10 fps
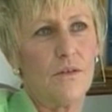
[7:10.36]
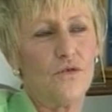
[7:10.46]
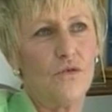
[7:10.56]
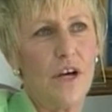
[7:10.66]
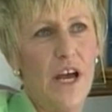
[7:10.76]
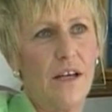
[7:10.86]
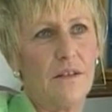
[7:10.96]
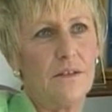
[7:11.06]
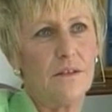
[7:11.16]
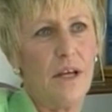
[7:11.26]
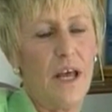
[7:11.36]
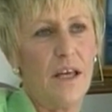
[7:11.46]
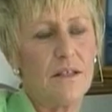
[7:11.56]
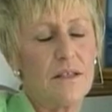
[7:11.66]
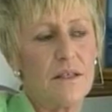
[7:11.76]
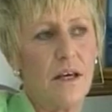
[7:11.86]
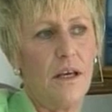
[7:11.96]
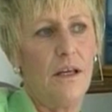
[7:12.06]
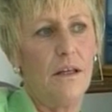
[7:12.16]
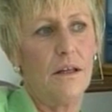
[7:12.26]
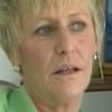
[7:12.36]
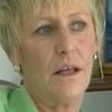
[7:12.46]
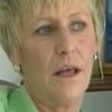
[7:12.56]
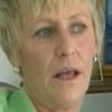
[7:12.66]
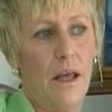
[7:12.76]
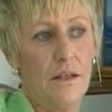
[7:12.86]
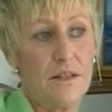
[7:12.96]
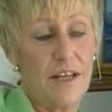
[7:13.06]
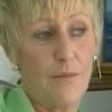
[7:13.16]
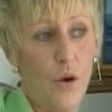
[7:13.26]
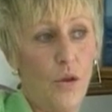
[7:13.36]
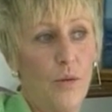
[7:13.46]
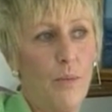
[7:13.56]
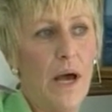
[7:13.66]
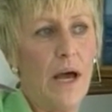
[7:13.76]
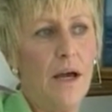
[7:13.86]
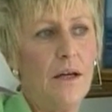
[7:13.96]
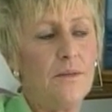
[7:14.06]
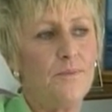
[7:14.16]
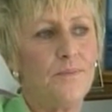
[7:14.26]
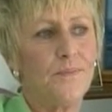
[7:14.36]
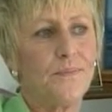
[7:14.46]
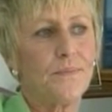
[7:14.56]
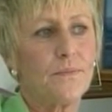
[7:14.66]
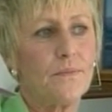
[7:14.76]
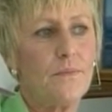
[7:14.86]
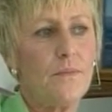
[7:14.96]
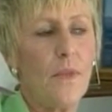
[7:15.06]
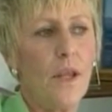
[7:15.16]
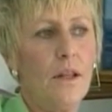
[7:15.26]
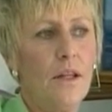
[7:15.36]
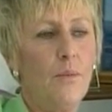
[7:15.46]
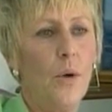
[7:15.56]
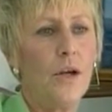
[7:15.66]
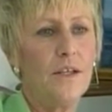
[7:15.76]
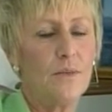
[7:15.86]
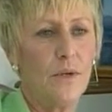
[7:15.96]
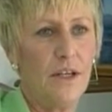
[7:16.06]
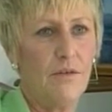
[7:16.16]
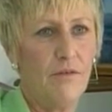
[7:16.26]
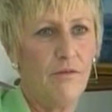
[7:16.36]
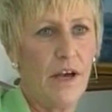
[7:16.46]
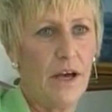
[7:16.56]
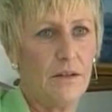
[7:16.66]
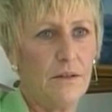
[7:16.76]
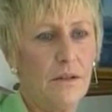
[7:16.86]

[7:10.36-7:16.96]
drowned at sea and some on the bar and their bodies were never found.